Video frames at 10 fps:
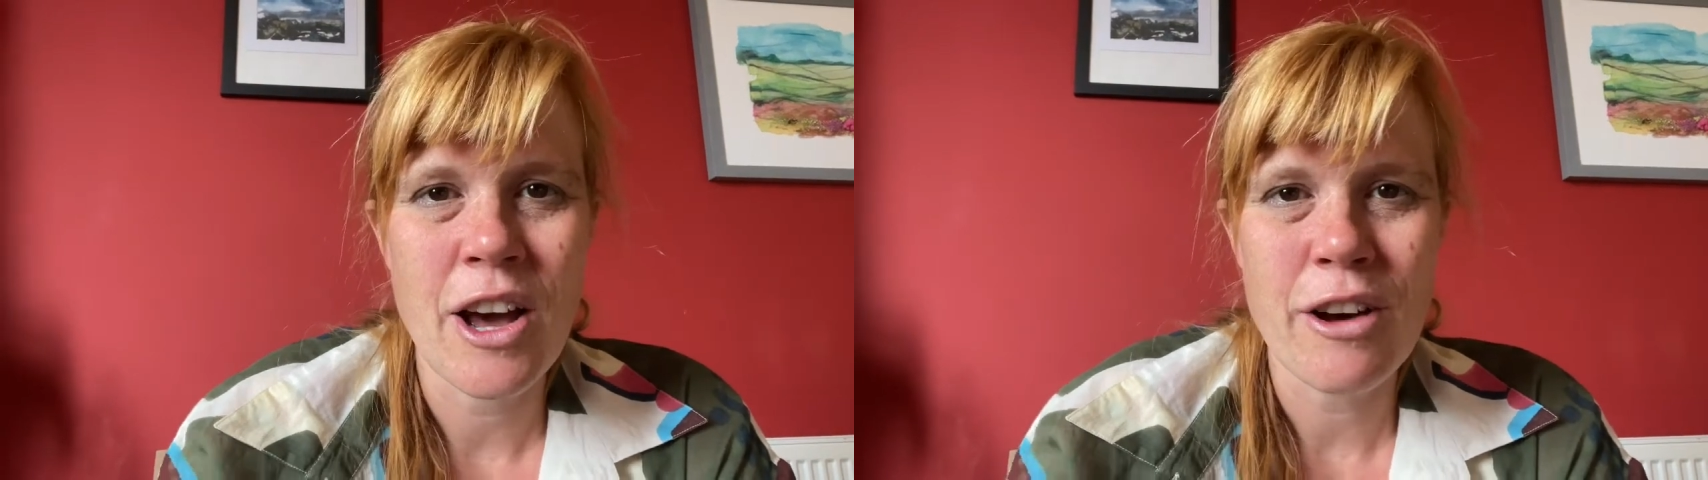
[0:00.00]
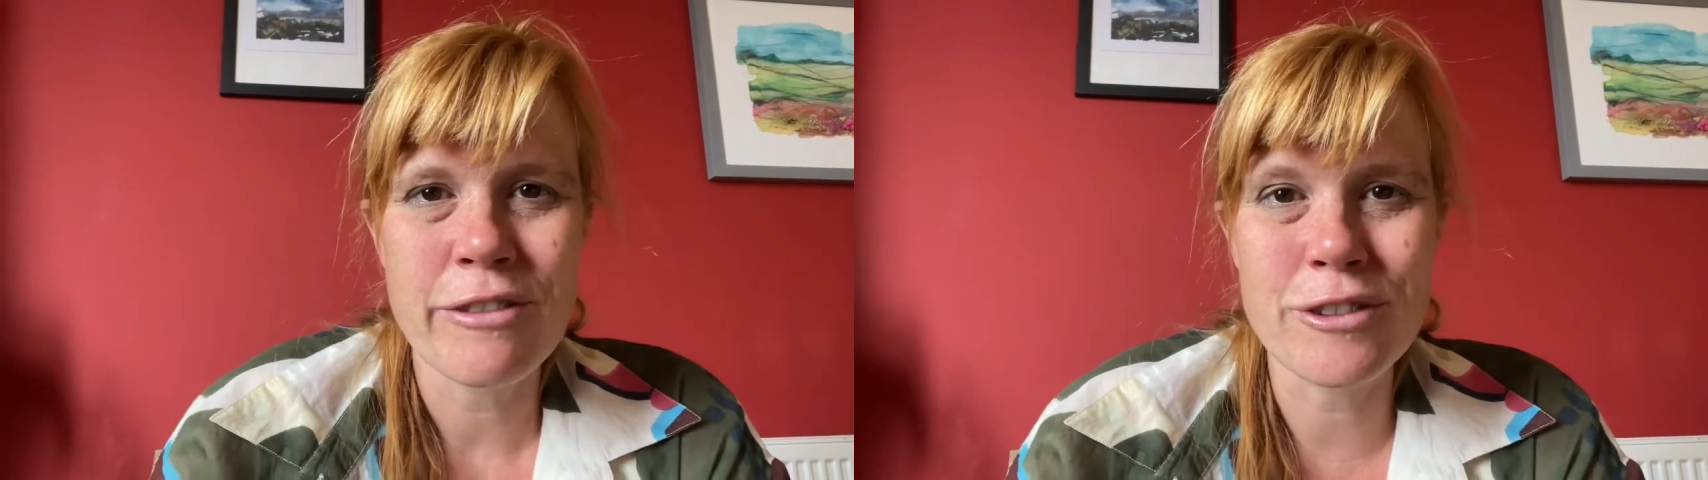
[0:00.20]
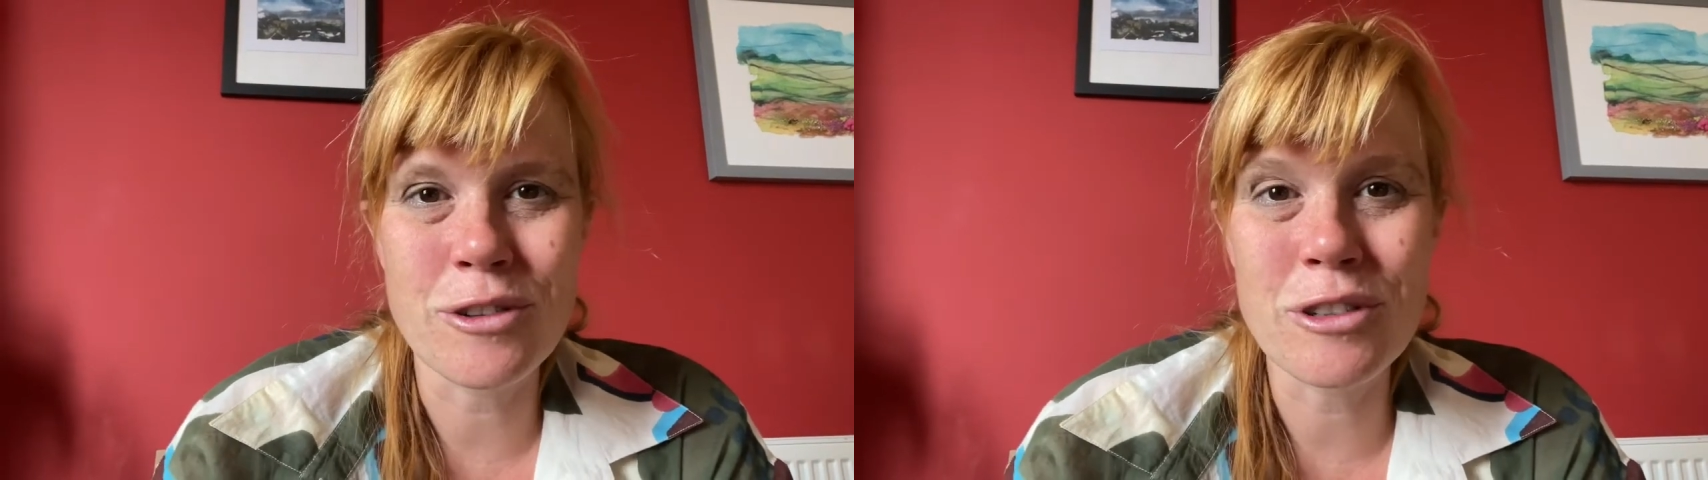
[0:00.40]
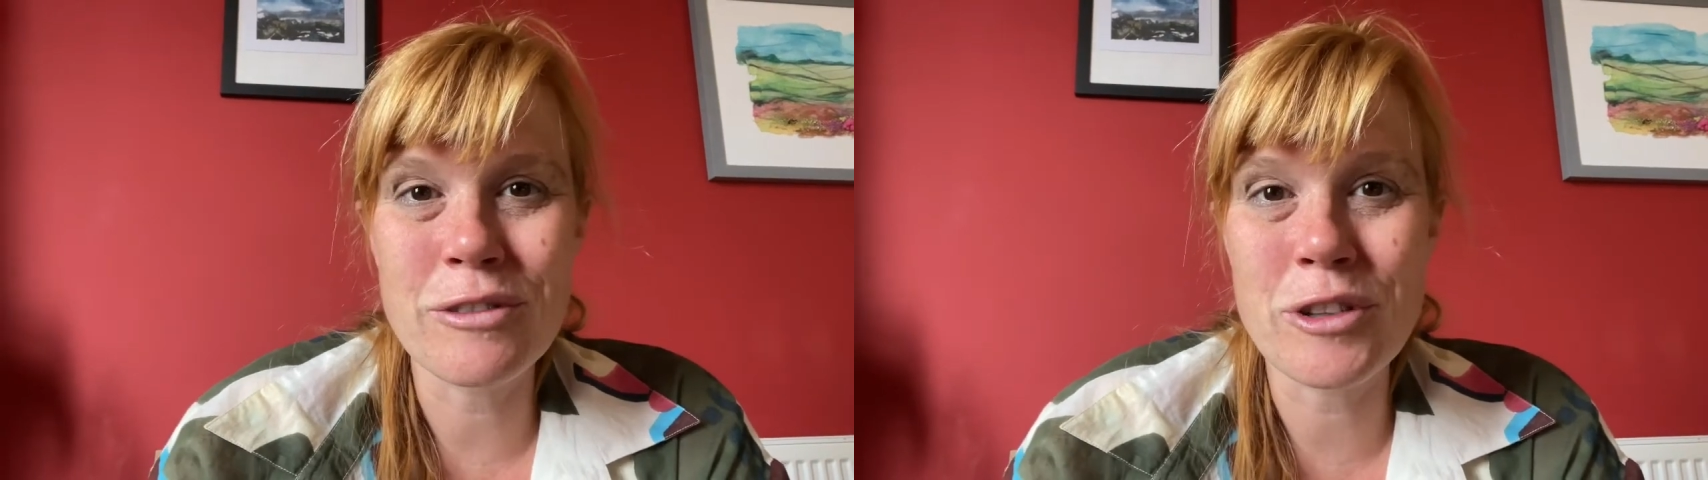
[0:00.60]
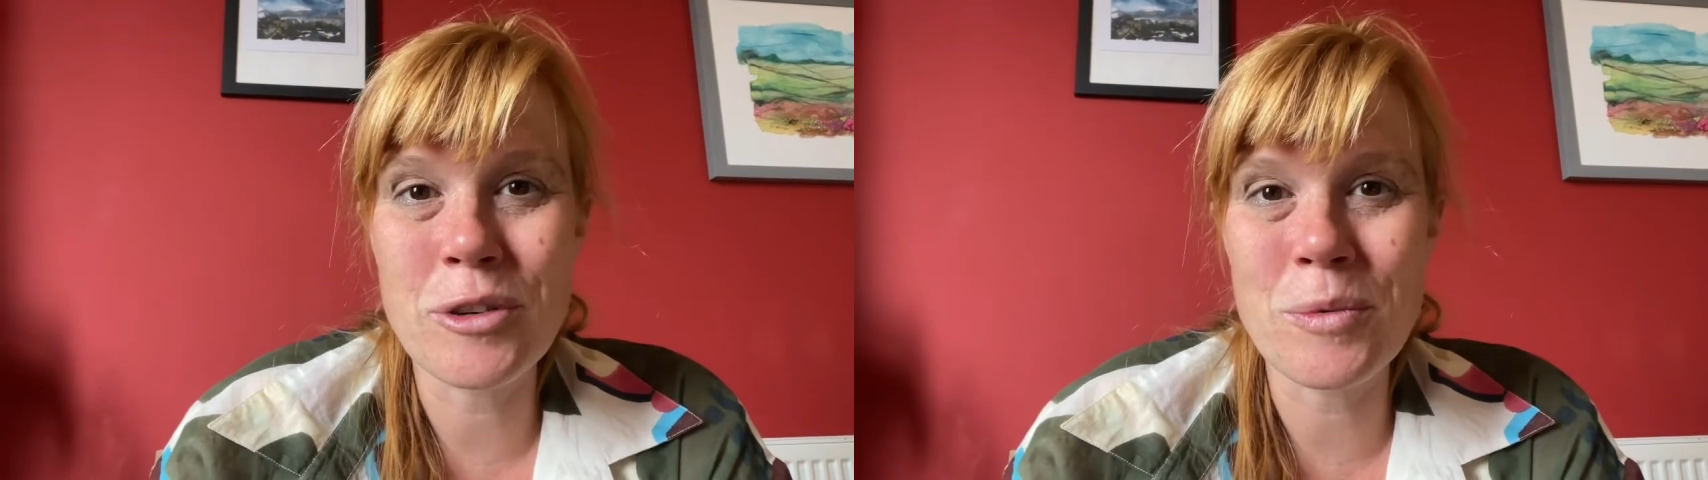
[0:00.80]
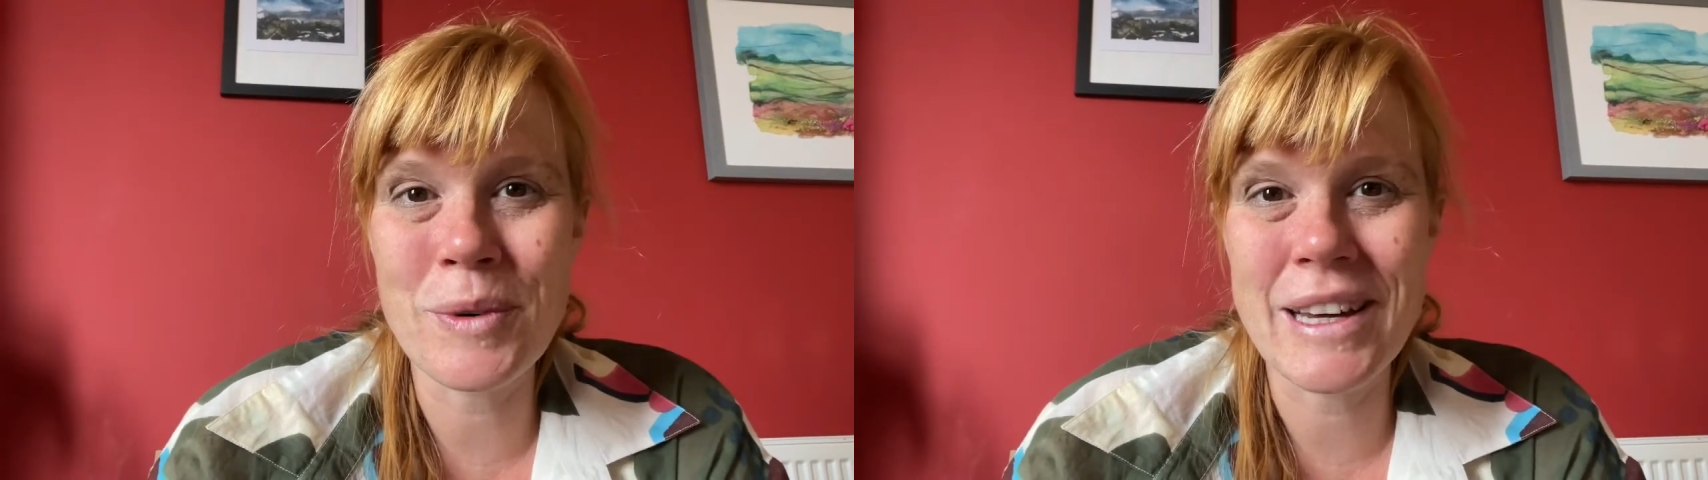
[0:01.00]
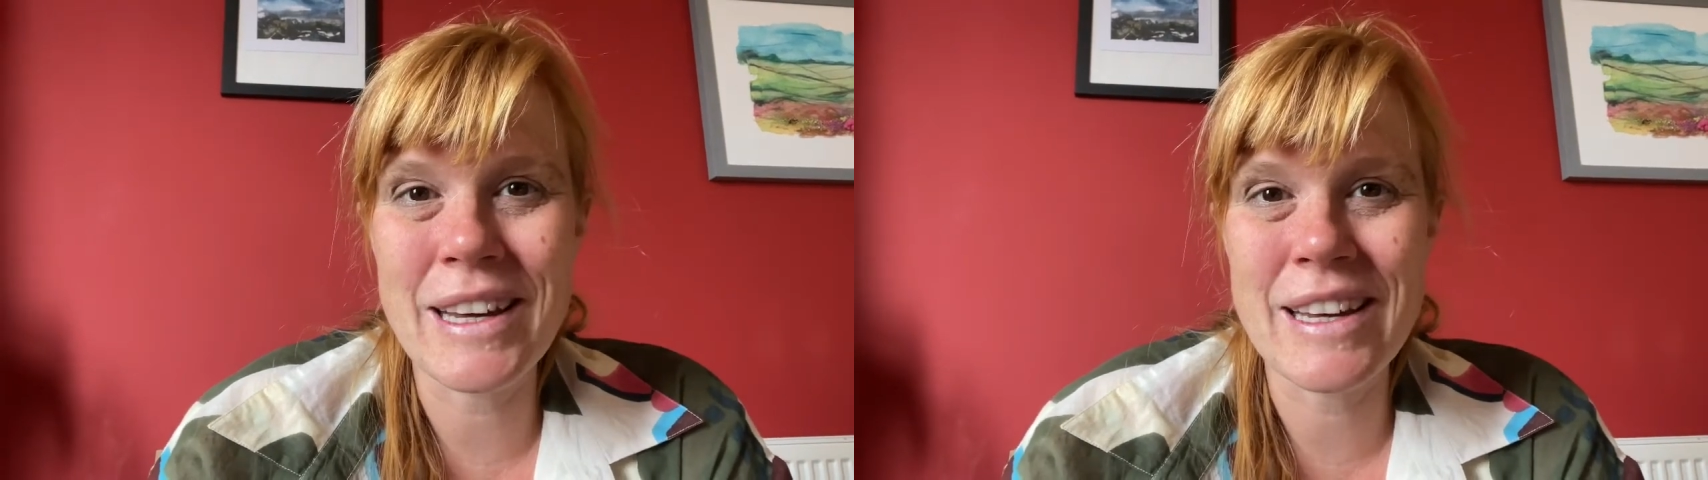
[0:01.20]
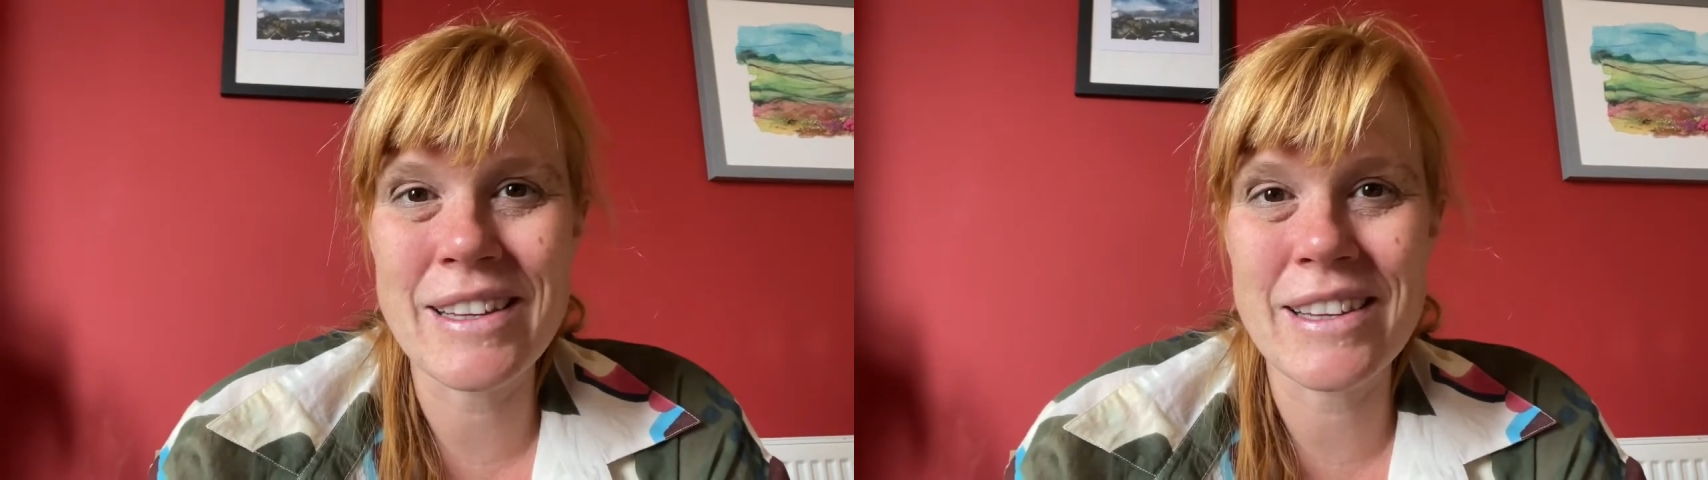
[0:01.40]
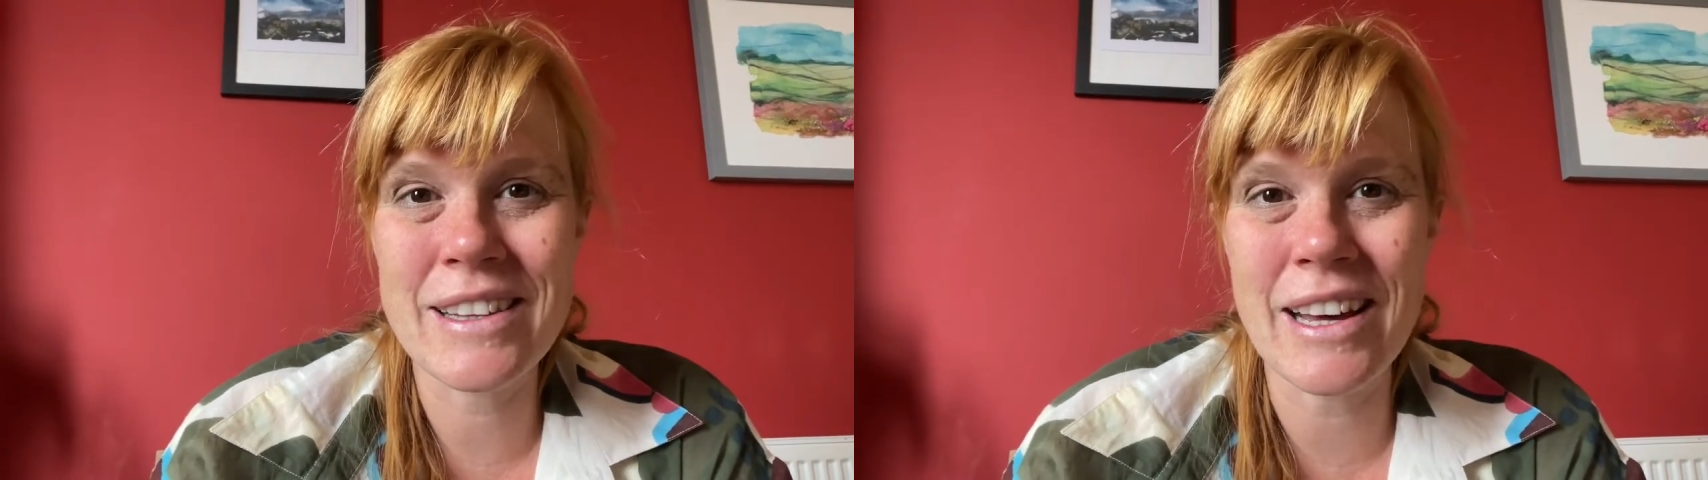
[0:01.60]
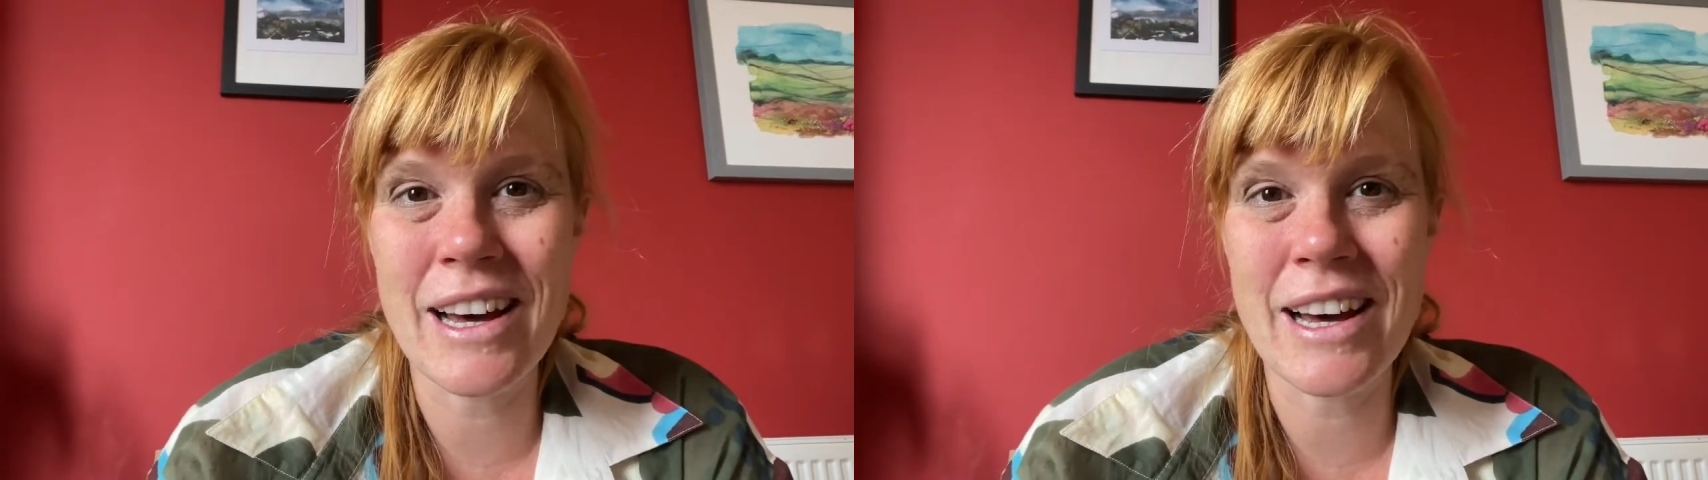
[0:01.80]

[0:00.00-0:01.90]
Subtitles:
For all of you with